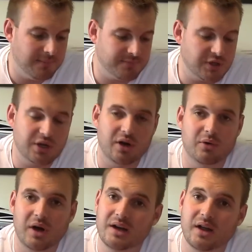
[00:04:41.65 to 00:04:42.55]
You
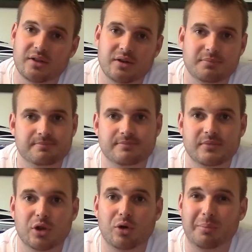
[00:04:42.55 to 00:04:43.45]
know, another
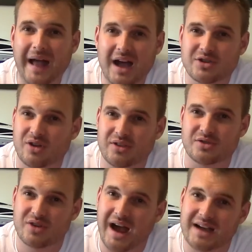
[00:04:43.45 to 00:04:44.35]
little bash on the
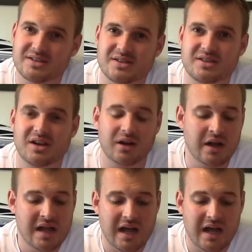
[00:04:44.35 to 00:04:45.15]
Traxxas here.